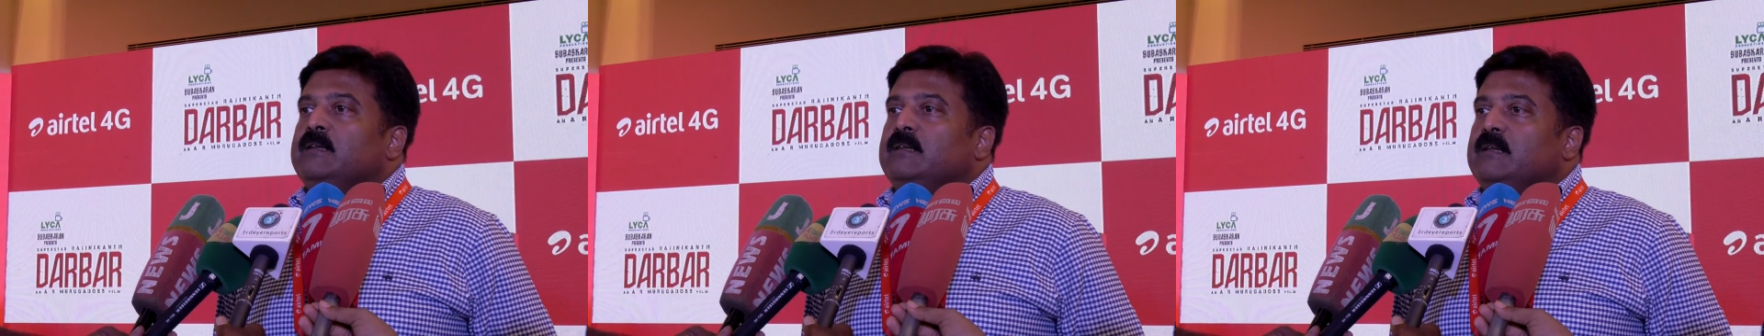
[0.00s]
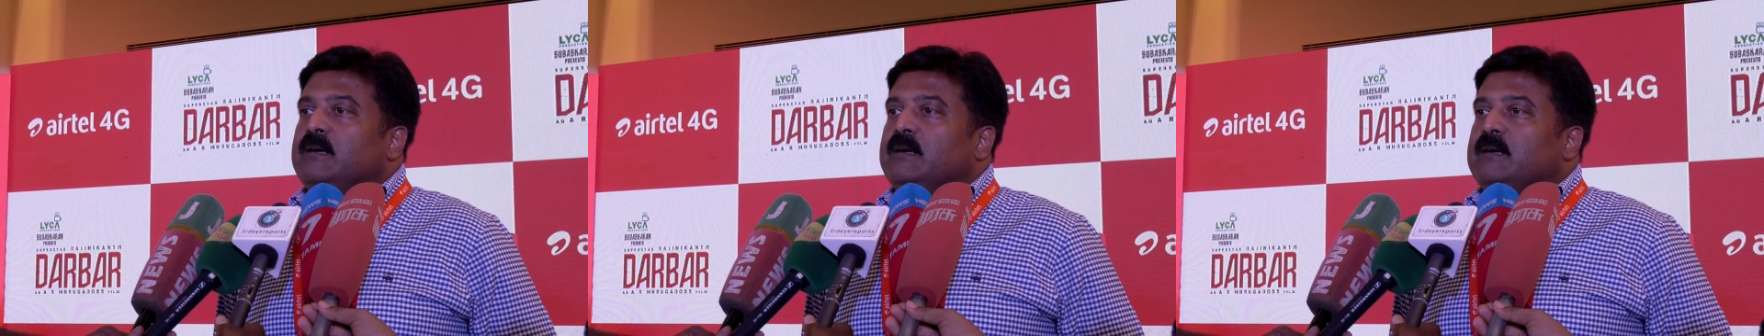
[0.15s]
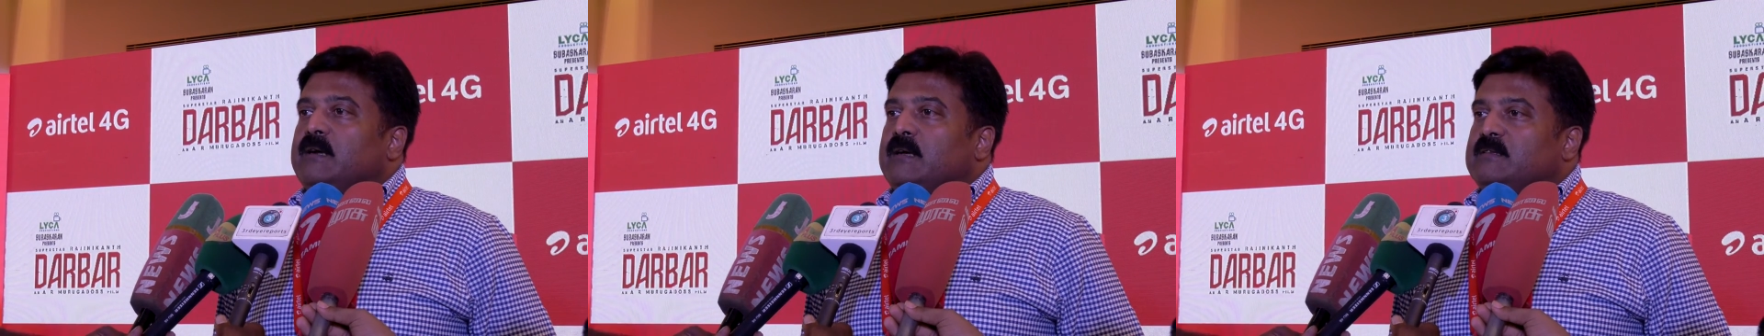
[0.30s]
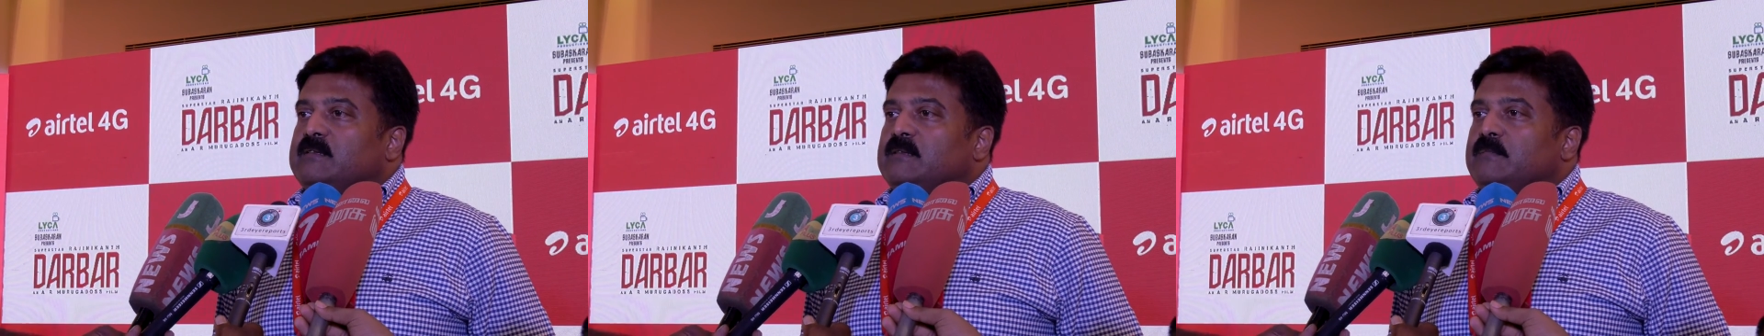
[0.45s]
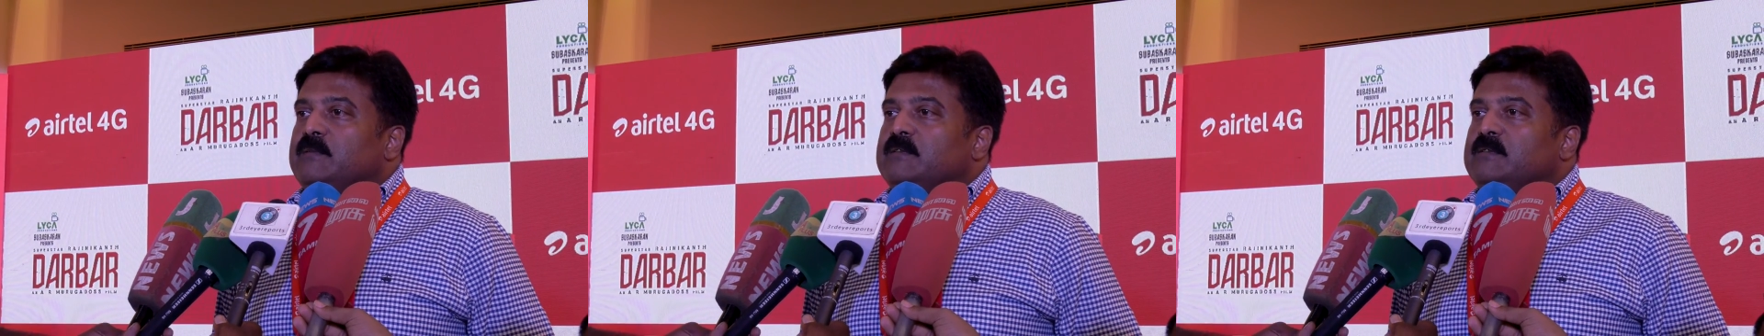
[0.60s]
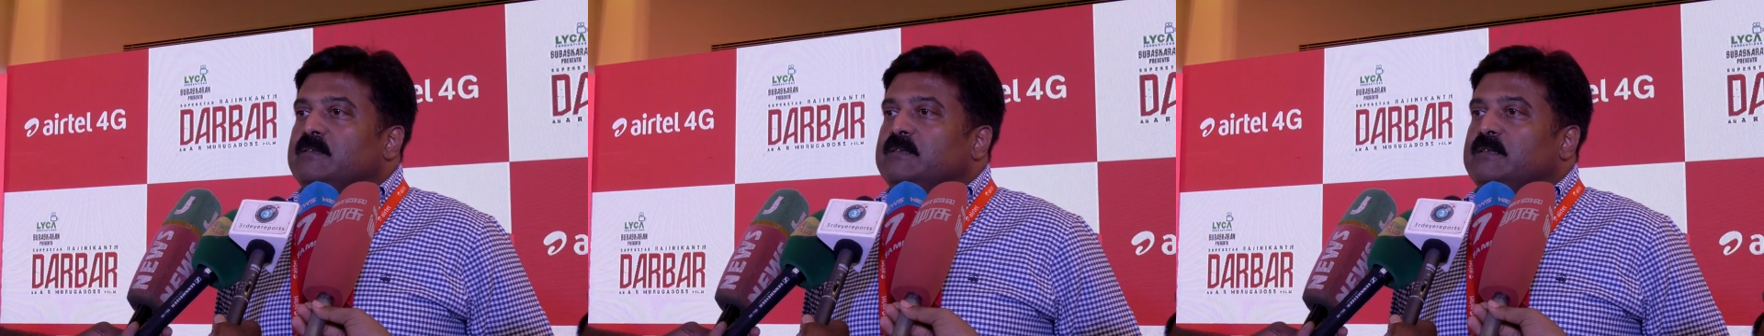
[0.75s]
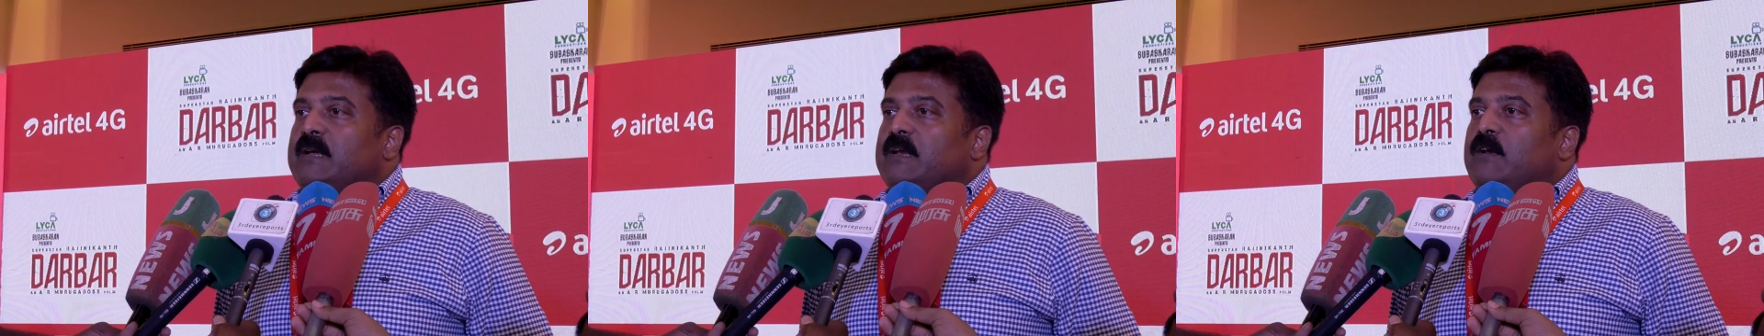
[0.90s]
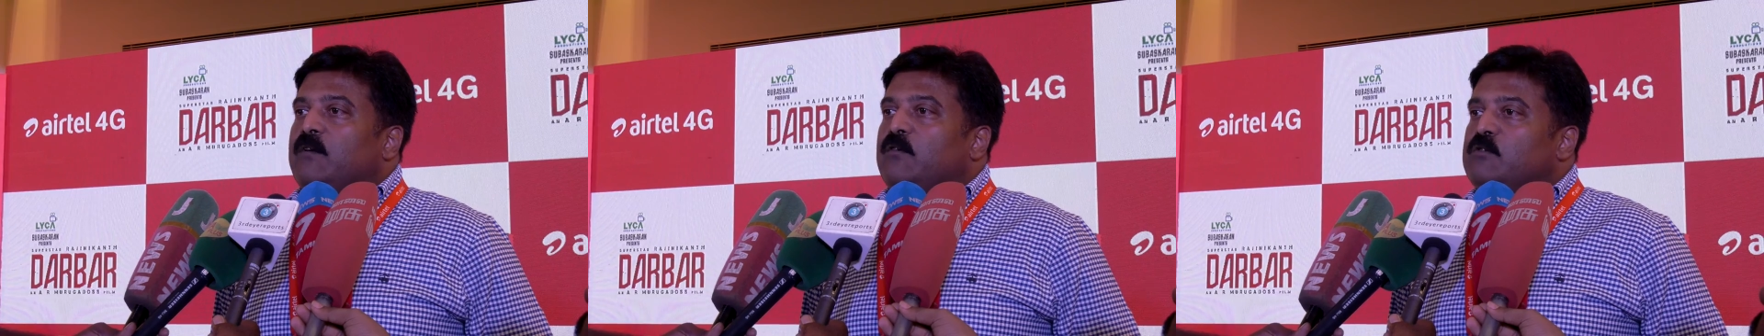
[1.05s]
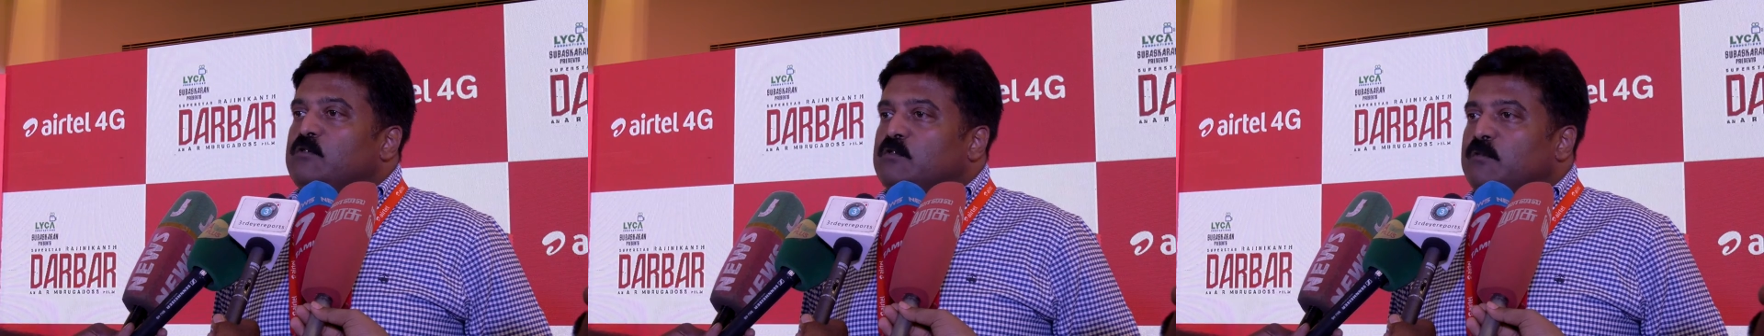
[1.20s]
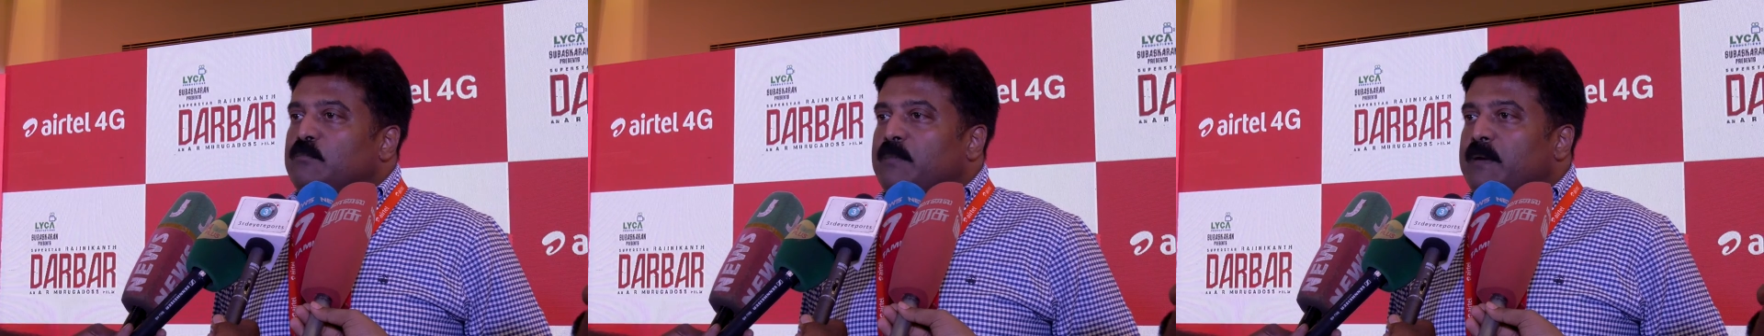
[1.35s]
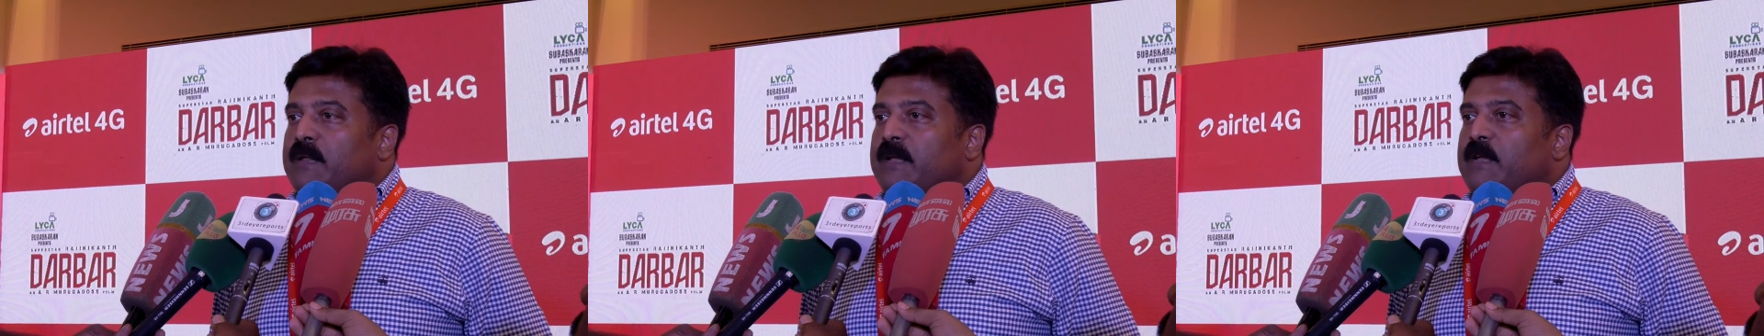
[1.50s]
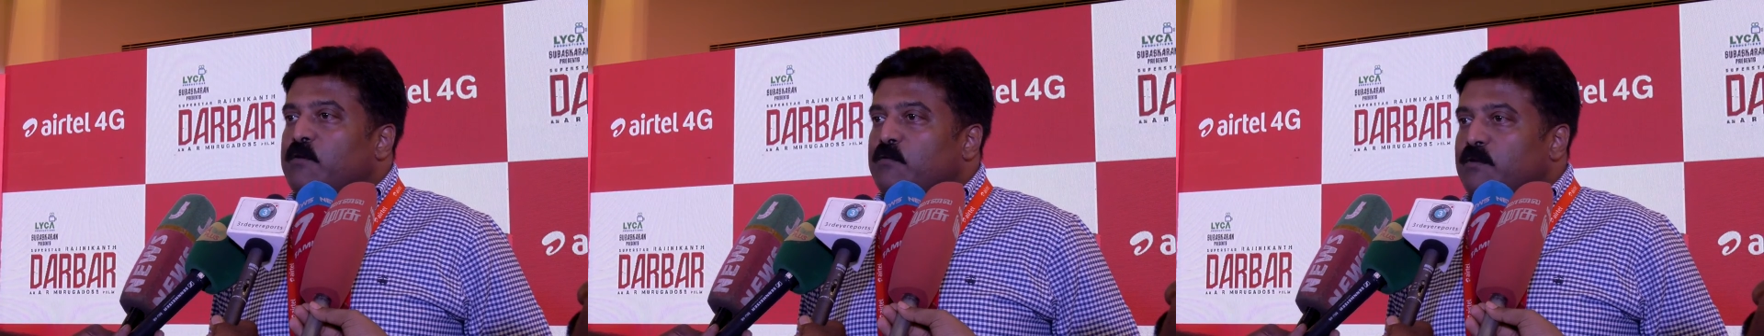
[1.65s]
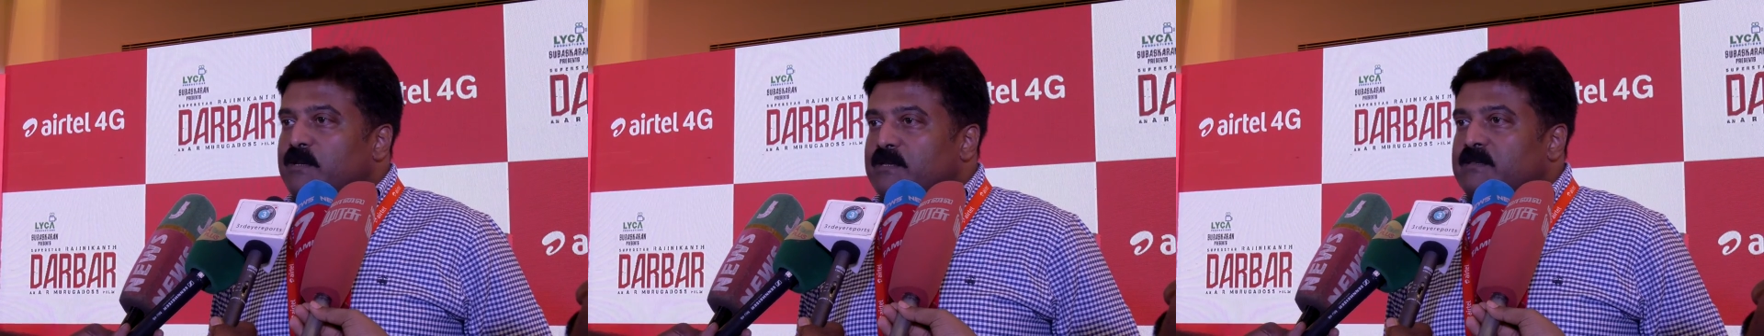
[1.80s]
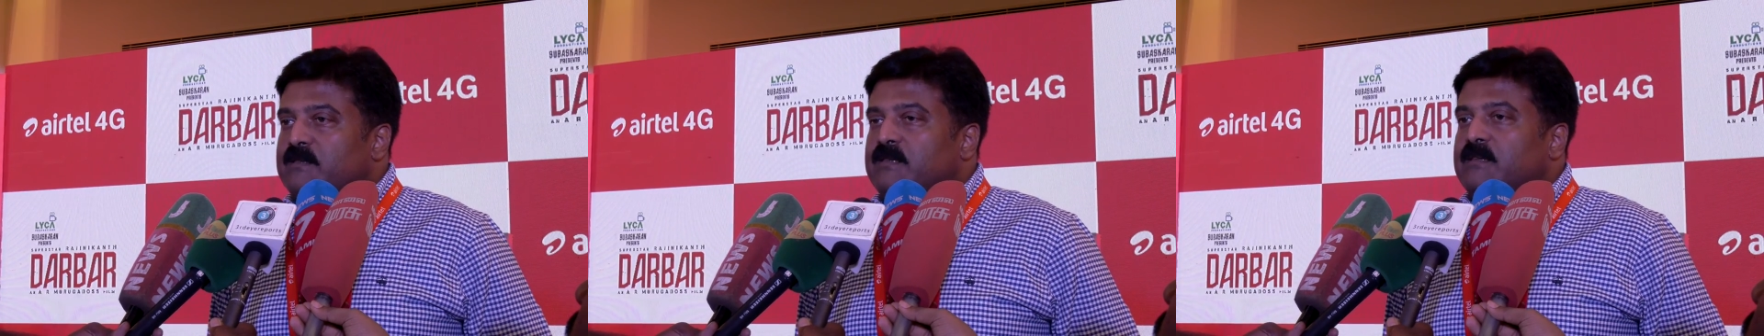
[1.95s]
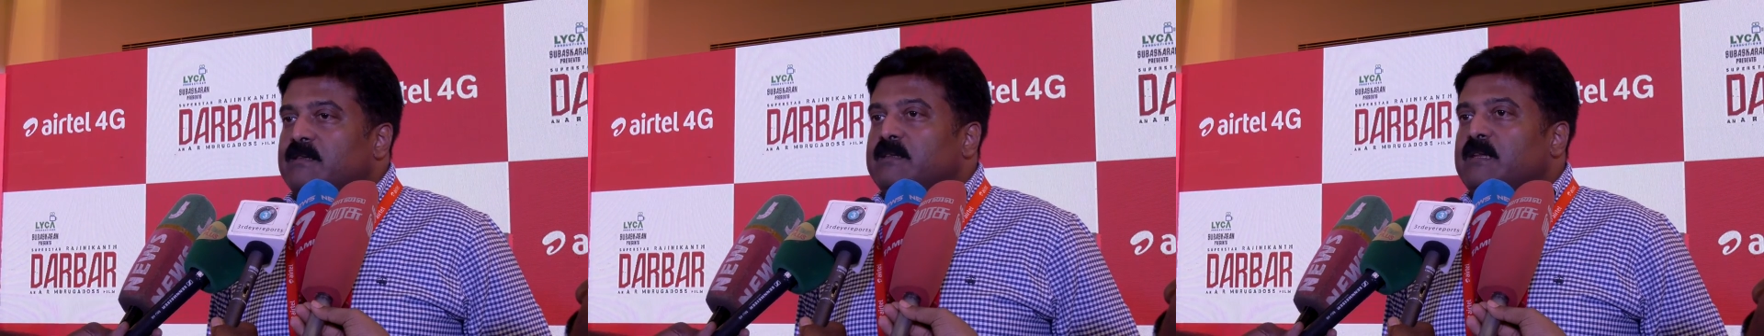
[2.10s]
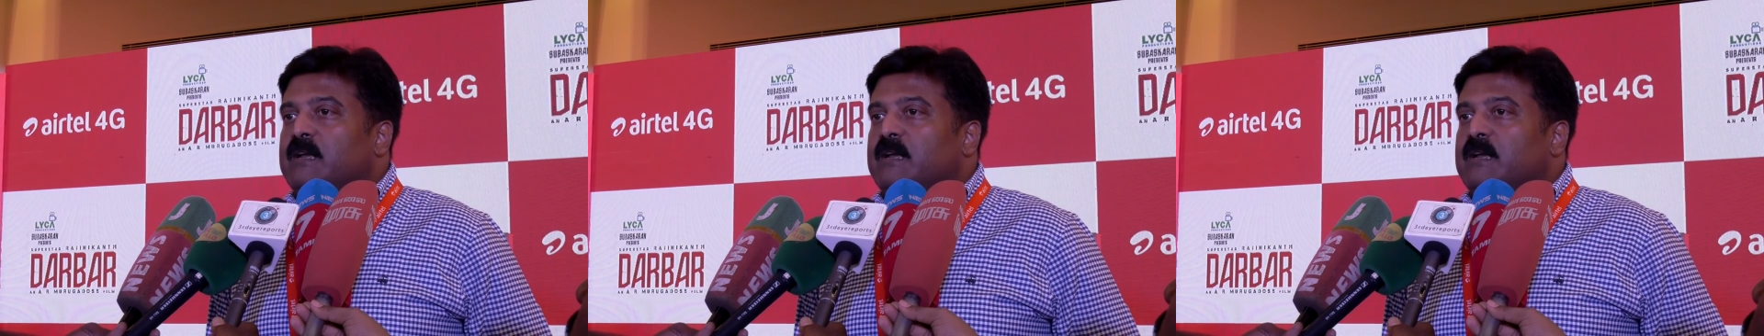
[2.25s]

the customers can also play quiz.